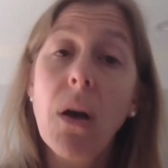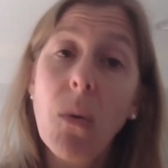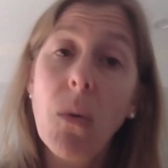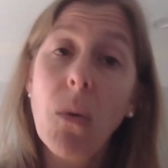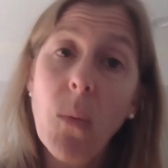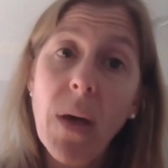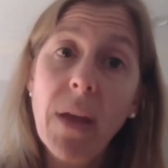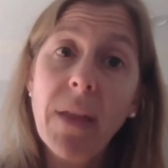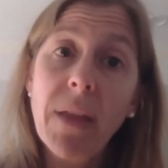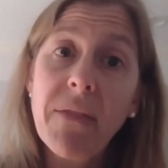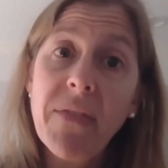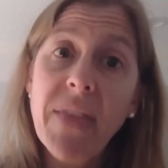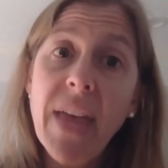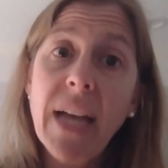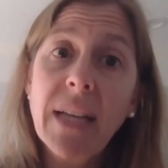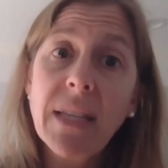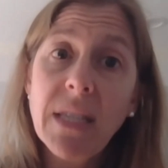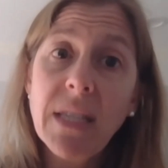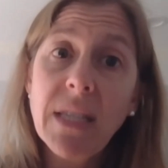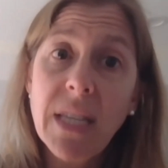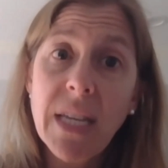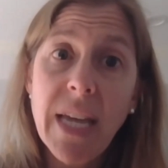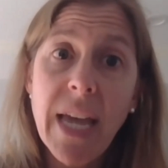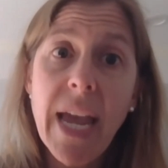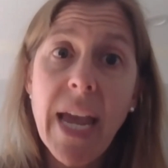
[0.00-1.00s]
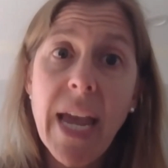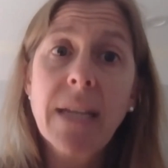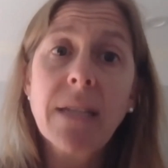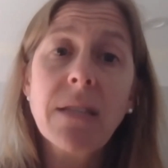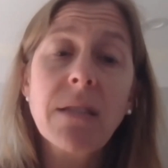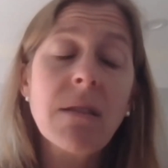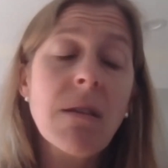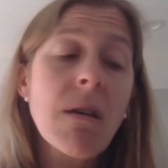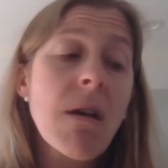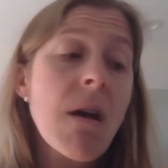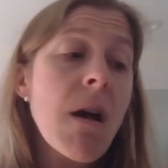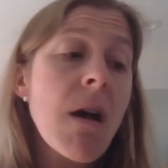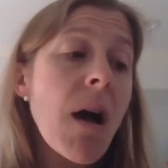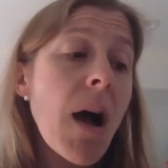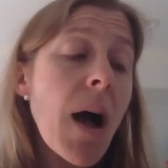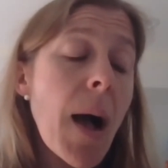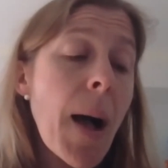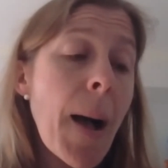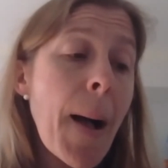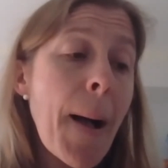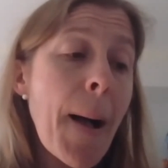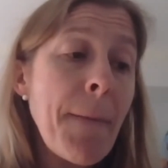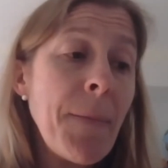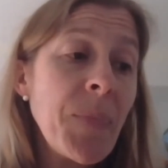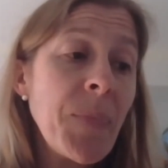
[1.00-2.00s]
Well, if that's the case,
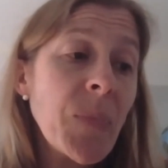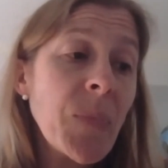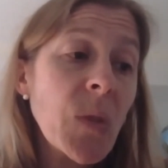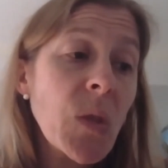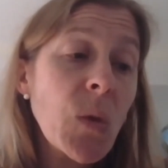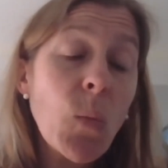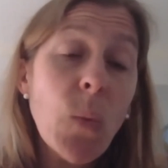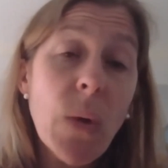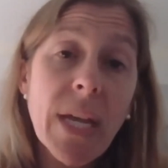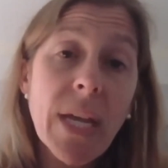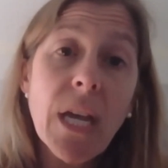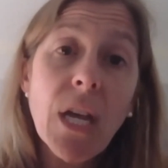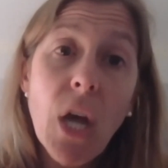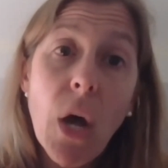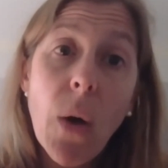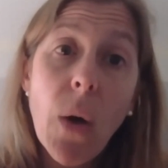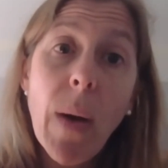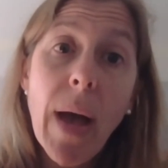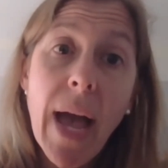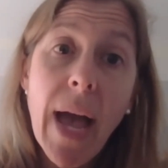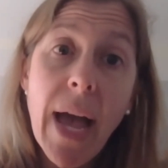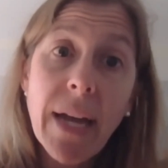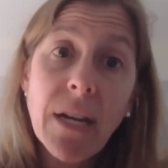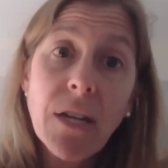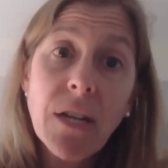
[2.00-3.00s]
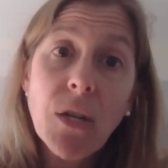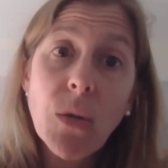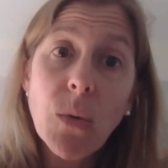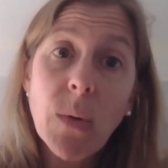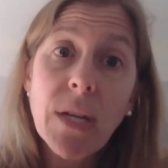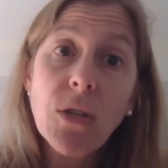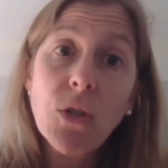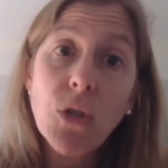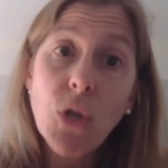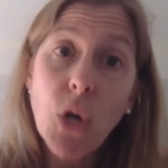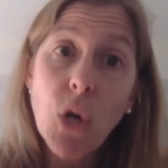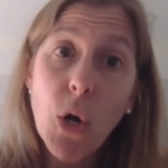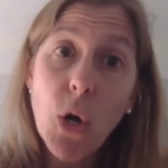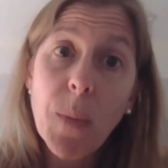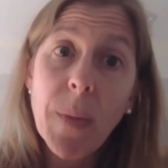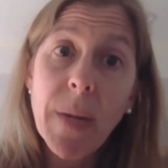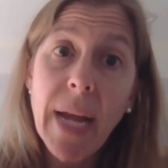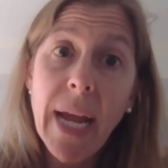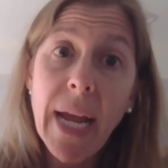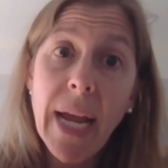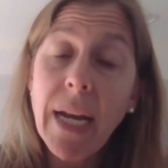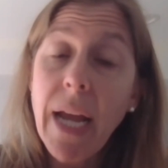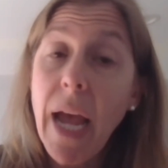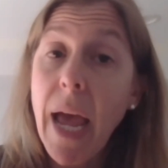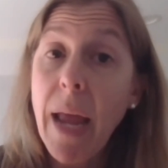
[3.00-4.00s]
we can go ahead and you can
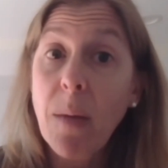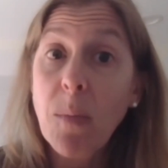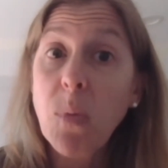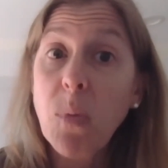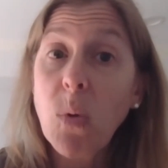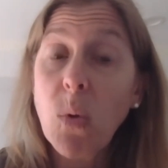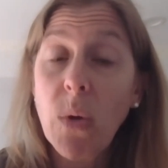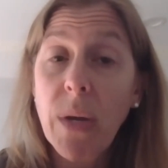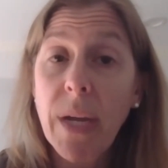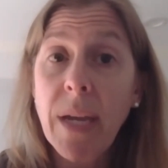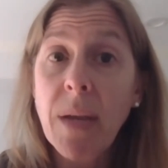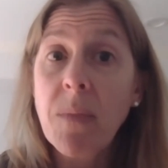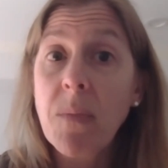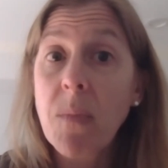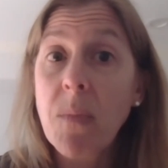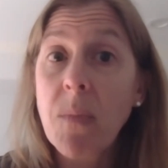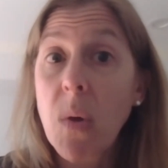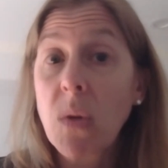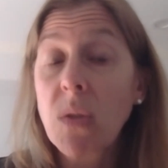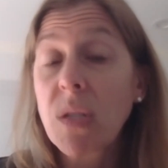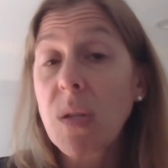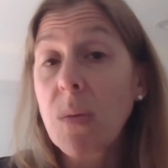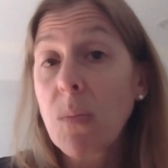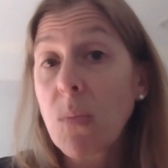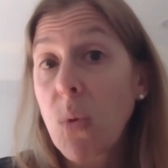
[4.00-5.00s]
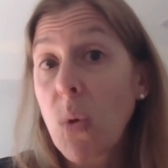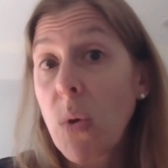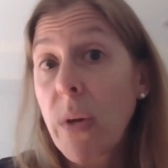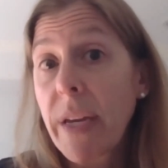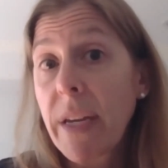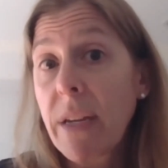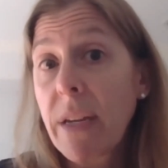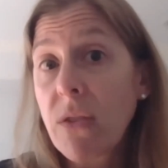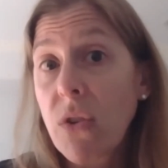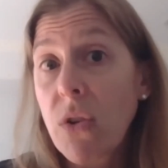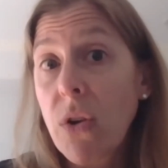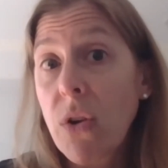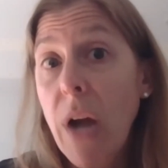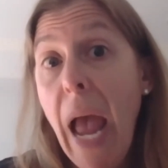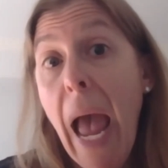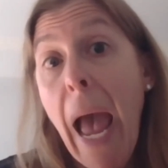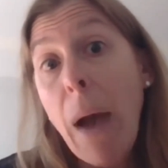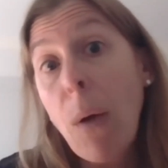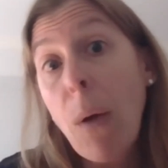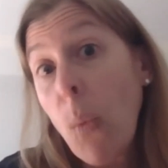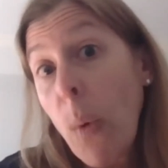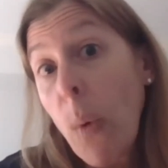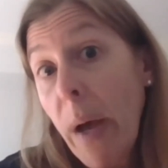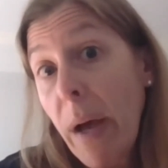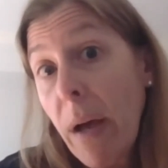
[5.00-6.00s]
terminate an employee. Most employees are
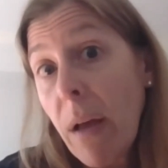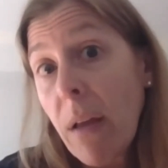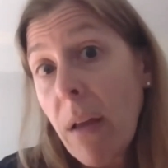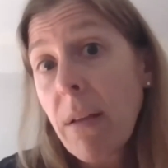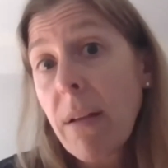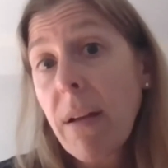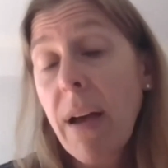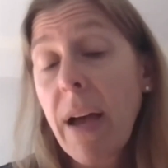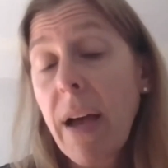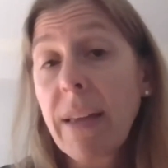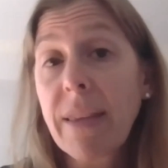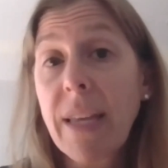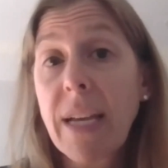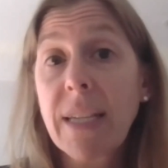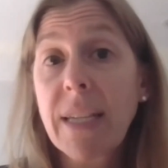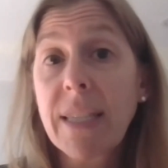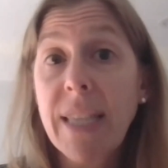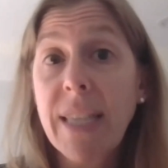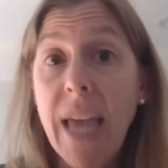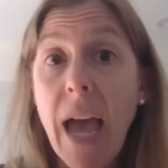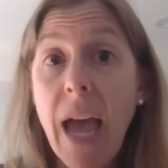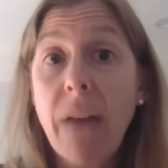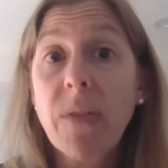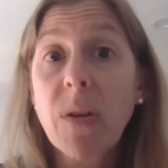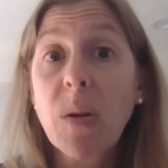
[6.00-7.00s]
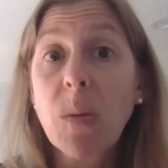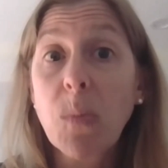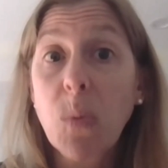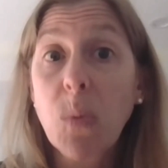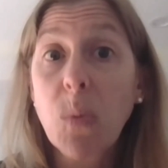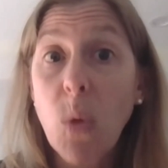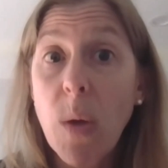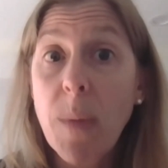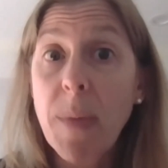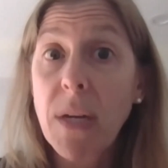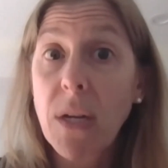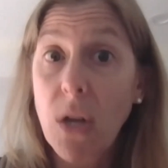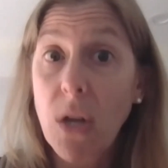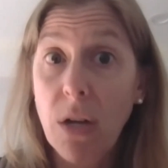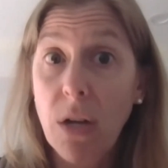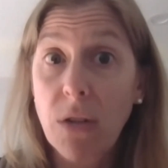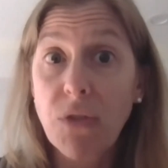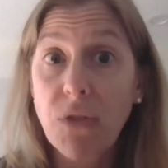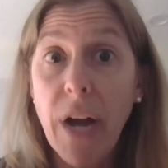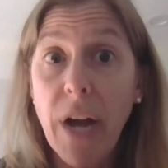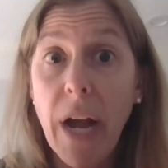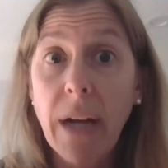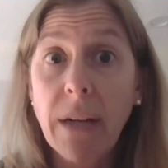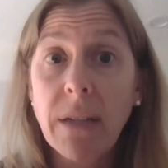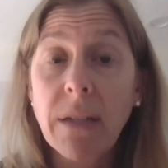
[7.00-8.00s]
at will unless they have an employment
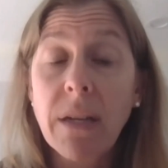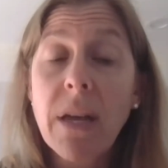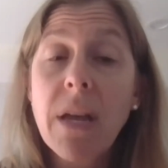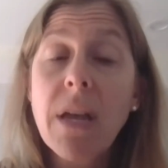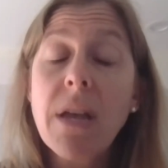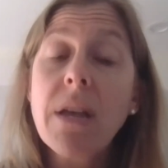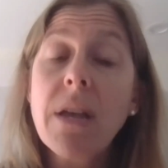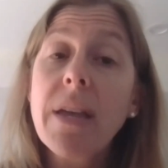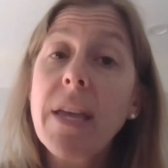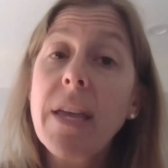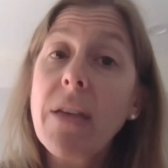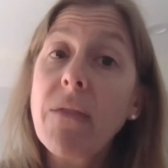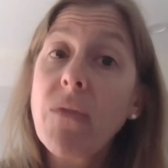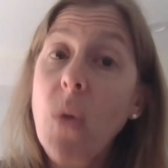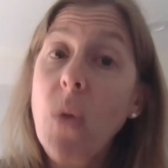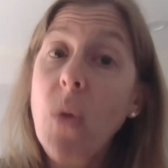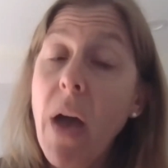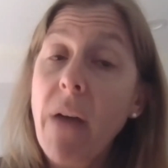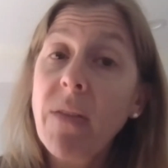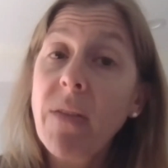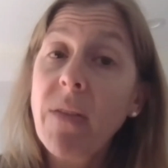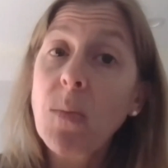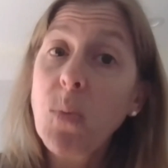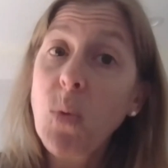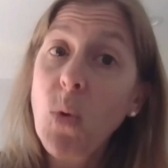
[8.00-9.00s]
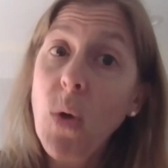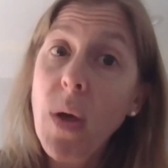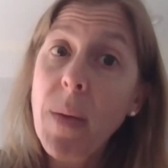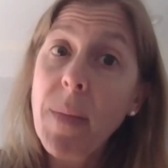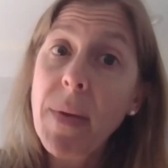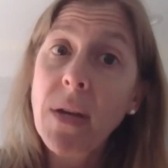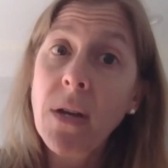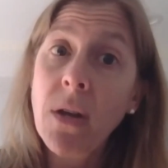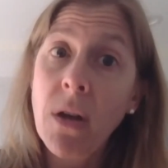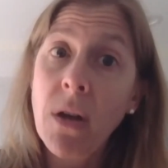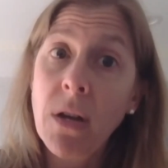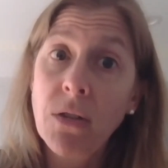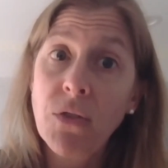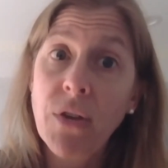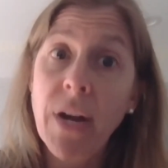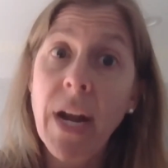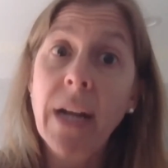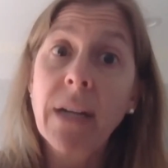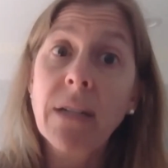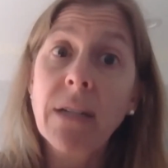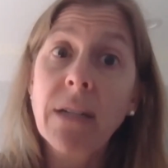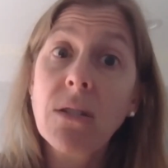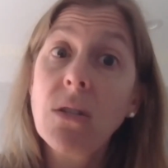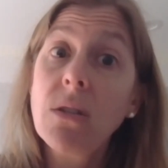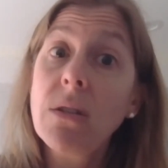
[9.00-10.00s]
contract. If you have an employment
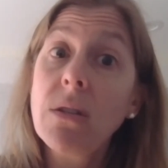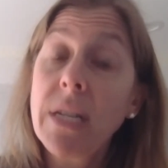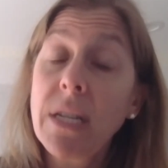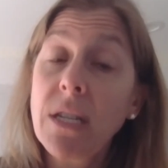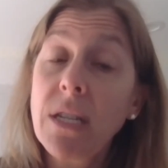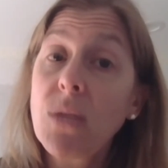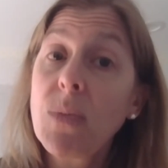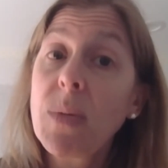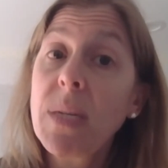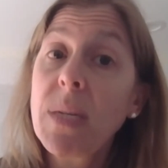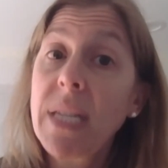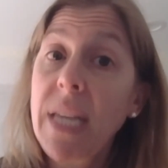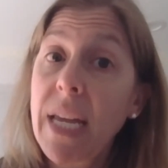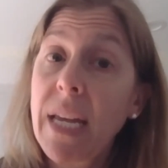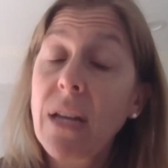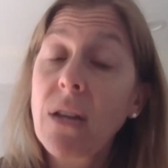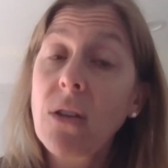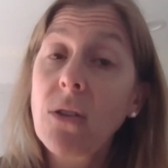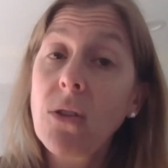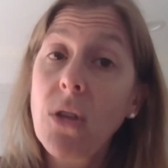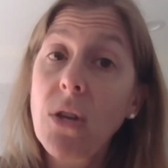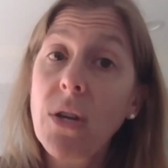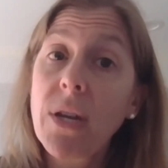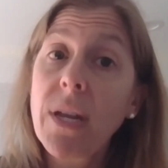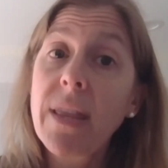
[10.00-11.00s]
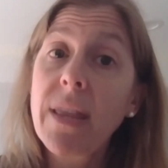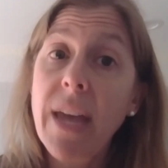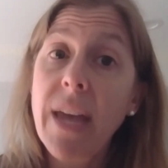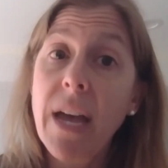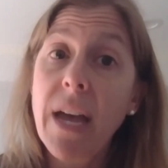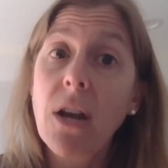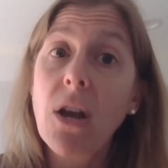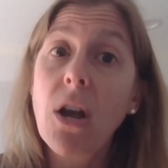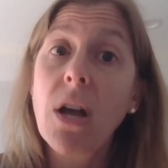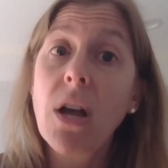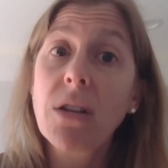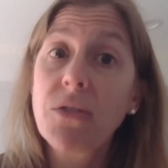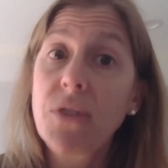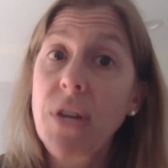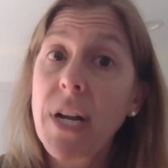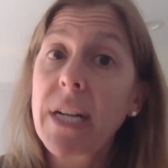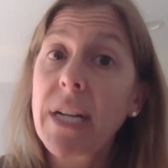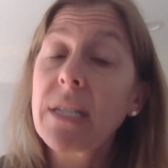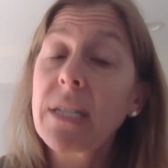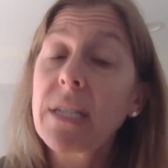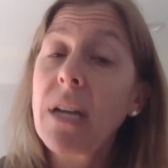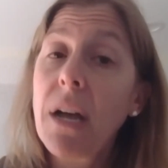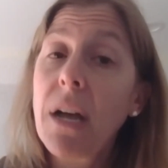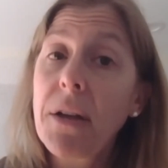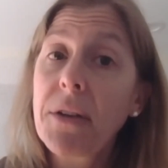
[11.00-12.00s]
contract, you need to be taking a look at that
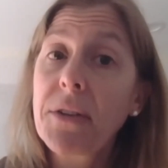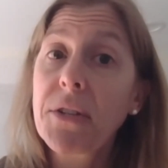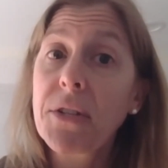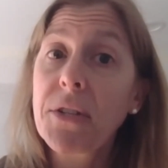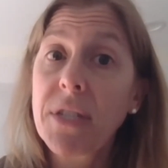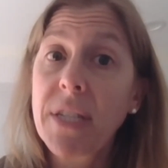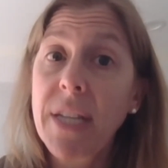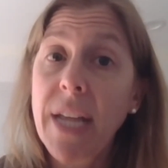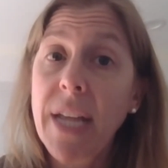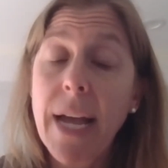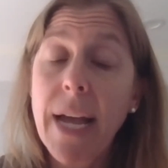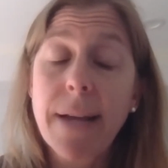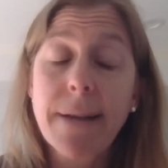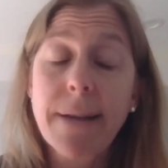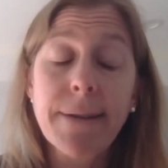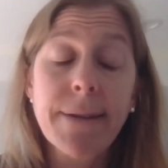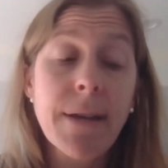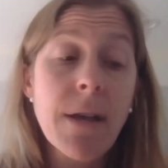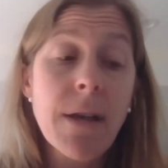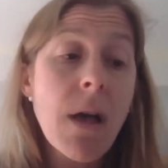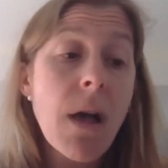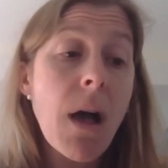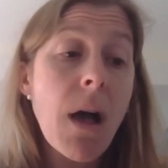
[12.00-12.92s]
contract to understand